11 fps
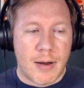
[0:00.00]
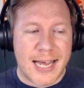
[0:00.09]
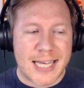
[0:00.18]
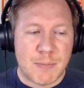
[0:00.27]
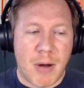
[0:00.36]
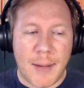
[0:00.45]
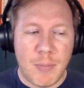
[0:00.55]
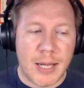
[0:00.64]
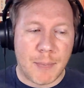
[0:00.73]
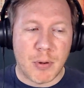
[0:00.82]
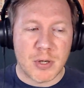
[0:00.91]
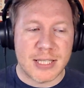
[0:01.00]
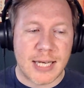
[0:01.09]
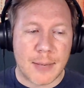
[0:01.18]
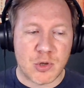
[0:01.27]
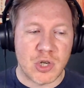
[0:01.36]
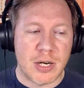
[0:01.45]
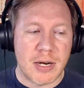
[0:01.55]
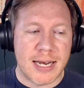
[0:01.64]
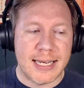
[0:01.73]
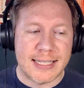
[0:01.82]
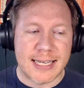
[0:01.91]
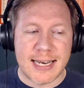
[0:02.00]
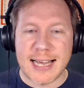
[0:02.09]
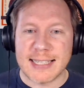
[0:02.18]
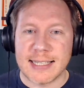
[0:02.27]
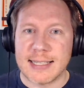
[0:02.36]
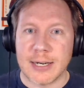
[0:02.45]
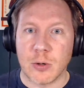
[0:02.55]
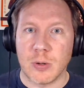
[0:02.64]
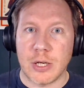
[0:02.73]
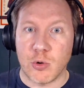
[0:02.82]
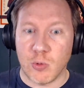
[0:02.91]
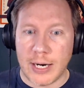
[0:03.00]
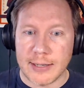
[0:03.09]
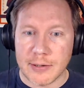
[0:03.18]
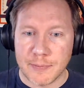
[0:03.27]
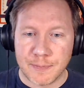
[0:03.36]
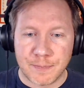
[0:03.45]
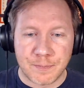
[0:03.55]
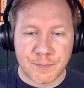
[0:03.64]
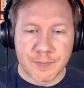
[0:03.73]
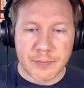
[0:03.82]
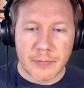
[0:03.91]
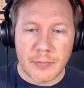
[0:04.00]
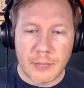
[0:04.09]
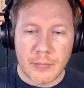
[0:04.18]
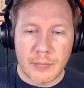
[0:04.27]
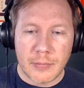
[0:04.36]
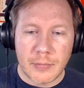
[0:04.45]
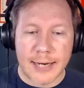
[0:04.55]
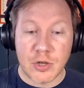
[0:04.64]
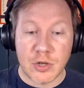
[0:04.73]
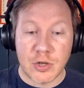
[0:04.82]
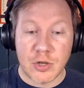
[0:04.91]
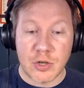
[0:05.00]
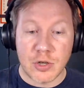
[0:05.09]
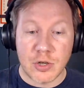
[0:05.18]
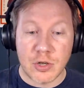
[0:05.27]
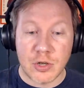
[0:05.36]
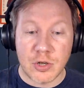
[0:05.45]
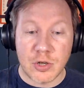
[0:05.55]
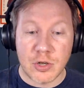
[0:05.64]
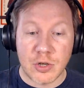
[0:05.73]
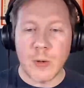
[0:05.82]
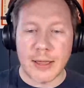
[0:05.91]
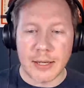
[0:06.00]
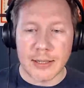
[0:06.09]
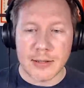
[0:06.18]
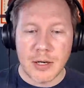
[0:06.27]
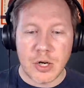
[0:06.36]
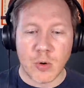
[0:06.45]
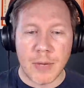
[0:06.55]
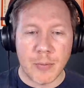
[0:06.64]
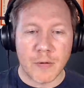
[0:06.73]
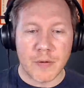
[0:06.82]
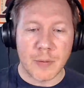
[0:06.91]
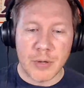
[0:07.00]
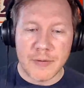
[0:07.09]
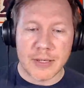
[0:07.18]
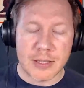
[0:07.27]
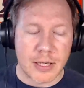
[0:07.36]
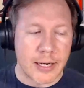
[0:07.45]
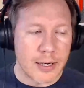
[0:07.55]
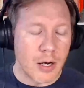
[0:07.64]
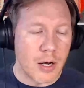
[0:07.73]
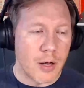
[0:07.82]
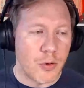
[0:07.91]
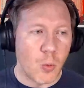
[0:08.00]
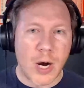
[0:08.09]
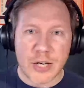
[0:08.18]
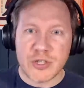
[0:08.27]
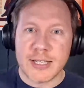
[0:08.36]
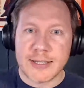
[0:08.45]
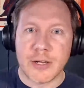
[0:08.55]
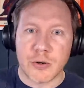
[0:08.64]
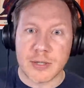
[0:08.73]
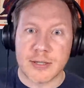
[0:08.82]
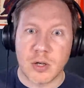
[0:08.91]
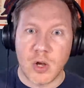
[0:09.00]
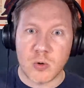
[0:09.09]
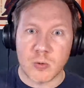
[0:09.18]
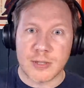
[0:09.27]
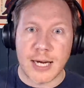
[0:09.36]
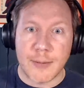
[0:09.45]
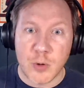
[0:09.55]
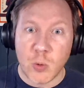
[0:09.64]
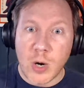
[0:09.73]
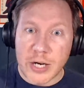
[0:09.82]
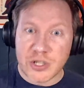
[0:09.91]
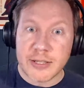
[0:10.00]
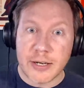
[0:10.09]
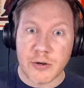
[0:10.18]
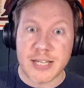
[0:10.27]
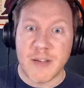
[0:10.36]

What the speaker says: his public perception isn't necessarily great. And to go along with this, you'll remember from the previous thing, the Washington Senators is a local team. Well, the Washington Senators